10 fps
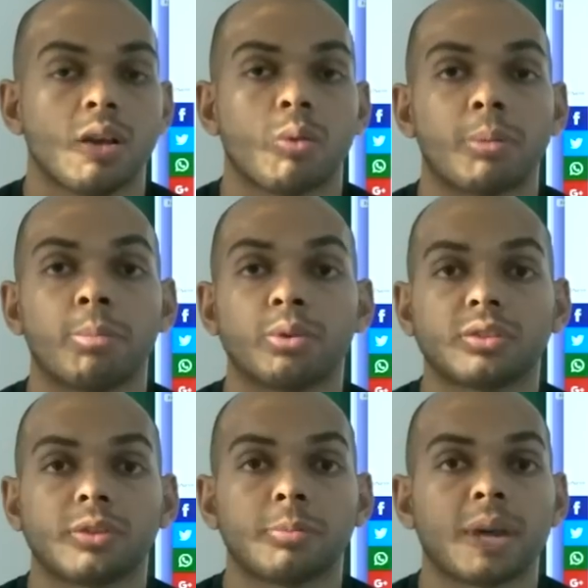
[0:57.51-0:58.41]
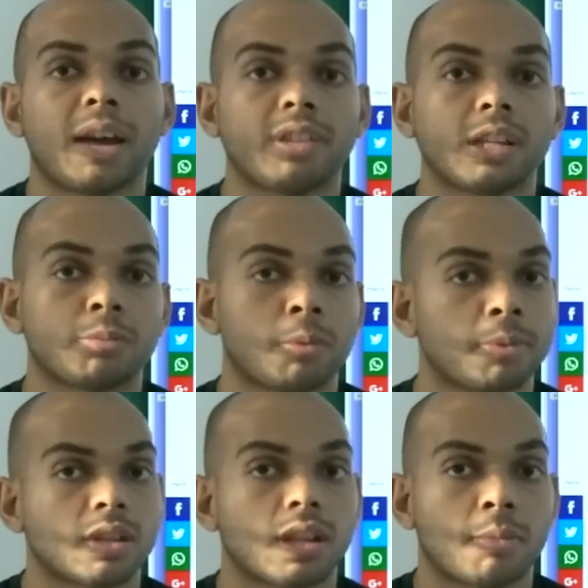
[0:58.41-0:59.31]
while both of them have an 8
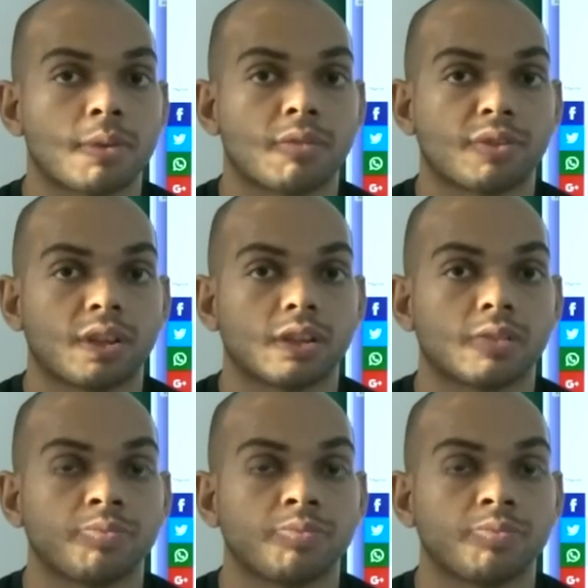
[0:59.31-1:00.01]
megapixel camera up front.